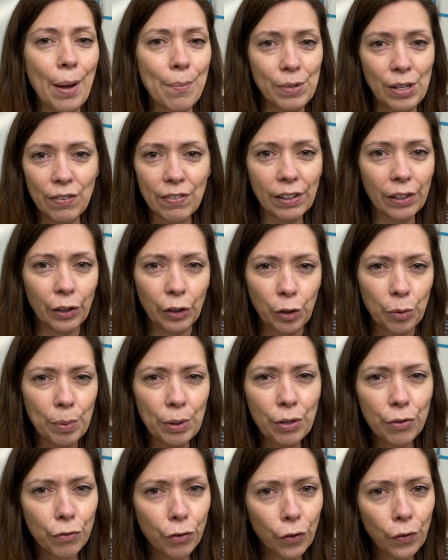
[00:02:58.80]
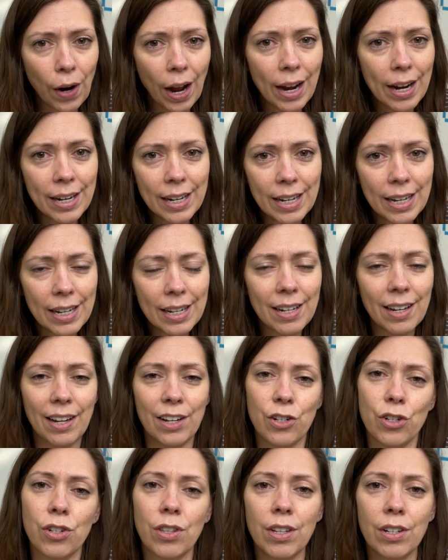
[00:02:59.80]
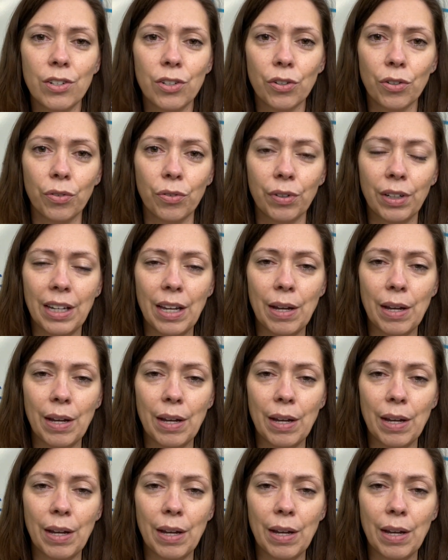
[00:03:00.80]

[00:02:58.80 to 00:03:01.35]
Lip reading: Give it a little bit of variety, because then you